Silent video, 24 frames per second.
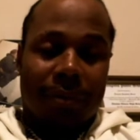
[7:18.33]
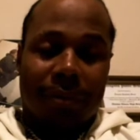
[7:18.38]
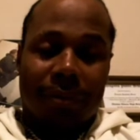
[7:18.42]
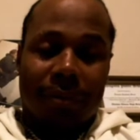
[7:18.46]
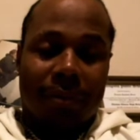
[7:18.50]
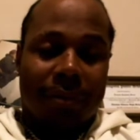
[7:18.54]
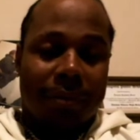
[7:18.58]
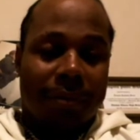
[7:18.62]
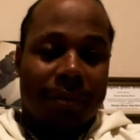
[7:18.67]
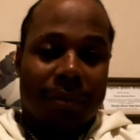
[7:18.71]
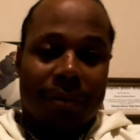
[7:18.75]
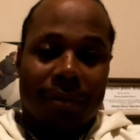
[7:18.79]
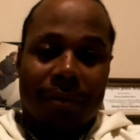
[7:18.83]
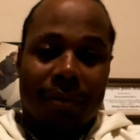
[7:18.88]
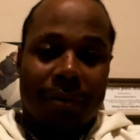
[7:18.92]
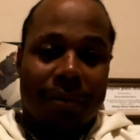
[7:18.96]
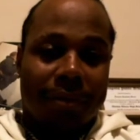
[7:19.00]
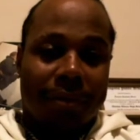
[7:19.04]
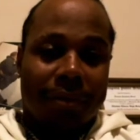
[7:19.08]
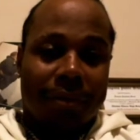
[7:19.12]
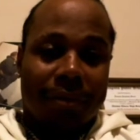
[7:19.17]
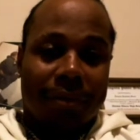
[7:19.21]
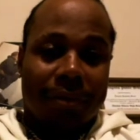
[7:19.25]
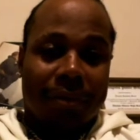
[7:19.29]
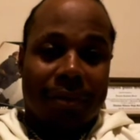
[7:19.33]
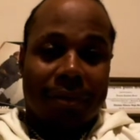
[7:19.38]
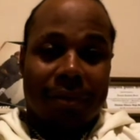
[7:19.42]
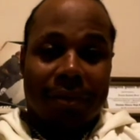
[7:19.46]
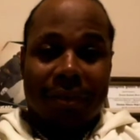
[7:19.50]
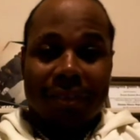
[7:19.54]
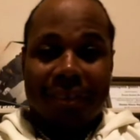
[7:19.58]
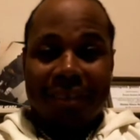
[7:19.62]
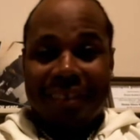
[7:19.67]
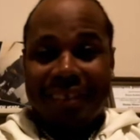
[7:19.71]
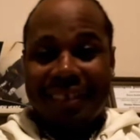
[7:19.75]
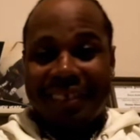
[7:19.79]
with the AK Dookie
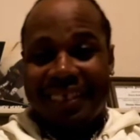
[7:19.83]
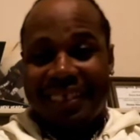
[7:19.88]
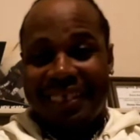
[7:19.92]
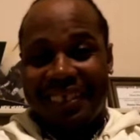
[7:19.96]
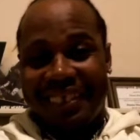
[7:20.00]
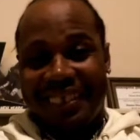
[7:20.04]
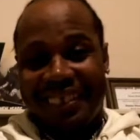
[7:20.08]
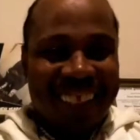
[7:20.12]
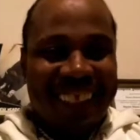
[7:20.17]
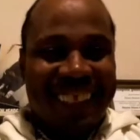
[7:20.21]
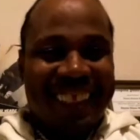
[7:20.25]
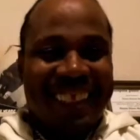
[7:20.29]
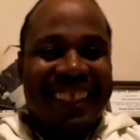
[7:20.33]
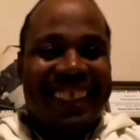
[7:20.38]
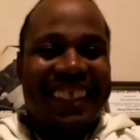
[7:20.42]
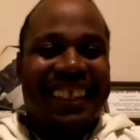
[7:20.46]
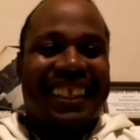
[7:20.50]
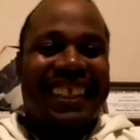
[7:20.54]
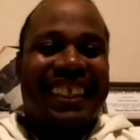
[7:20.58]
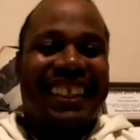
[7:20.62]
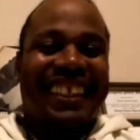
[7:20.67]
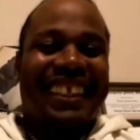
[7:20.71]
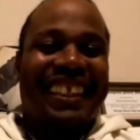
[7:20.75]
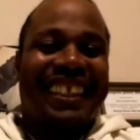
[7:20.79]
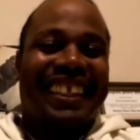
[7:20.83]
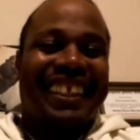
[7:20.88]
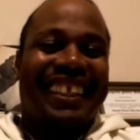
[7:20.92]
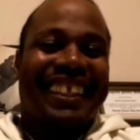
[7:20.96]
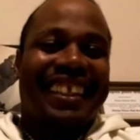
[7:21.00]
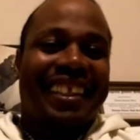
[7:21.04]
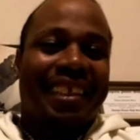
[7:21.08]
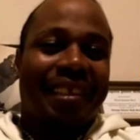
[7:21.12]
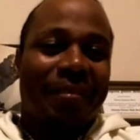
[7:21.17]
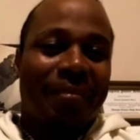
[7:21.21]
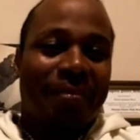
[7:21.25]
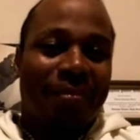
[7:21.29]
7.
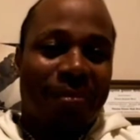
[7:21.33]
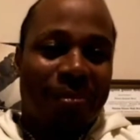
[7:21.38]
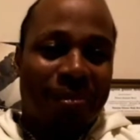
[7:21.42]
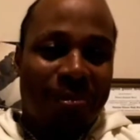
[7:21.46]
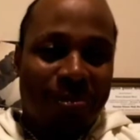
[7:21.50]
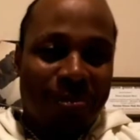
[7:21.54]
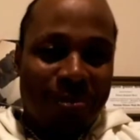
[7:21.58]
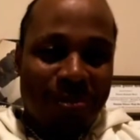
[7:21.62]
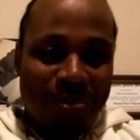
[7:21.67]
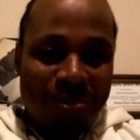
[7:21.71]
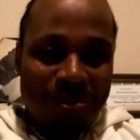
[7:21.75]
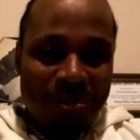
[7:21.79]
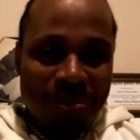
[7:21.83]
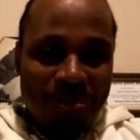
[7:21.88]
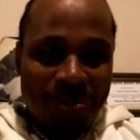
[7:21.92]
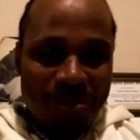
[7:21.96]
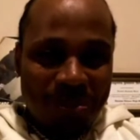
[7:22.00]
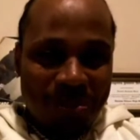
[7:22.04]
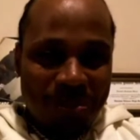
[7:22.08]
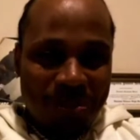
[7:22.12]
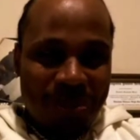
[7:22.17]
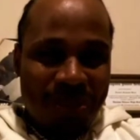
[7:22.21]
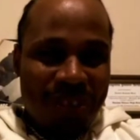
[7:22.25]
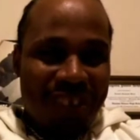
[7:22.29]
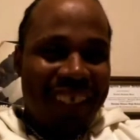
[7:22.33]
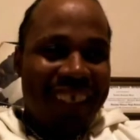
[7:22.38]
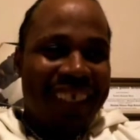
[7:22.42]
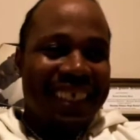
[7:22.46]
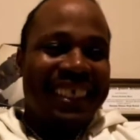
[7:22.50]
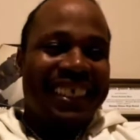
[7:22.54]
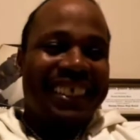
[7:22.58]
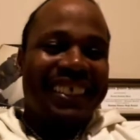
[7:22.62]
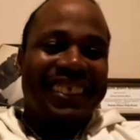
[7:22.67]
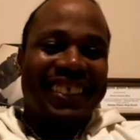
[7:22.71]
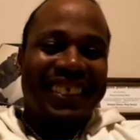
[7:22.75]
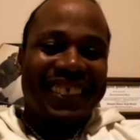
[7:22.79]
You can say, he hit me with the
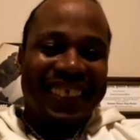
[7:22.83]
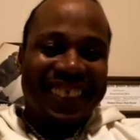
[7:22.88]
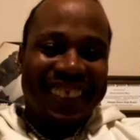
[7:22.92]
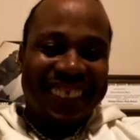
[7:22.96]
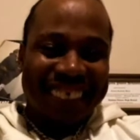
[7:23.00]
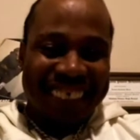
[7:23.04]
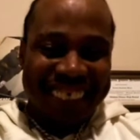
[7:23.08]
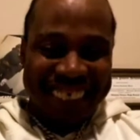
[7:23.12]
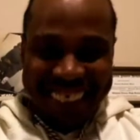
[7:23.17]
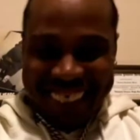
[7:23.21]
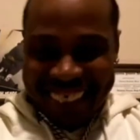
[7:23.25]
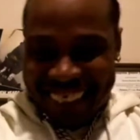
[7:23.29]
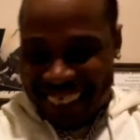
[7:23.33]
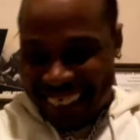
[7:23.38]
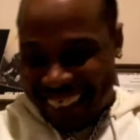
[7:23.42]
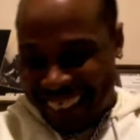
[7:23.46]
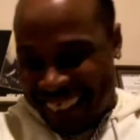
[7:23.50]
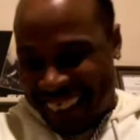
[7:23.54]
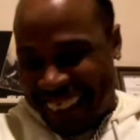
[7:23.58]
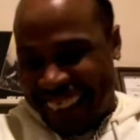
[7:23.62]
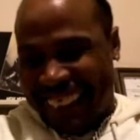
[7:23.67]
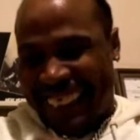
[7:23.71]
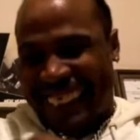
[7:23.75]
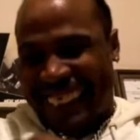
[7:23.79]
22 Dookie.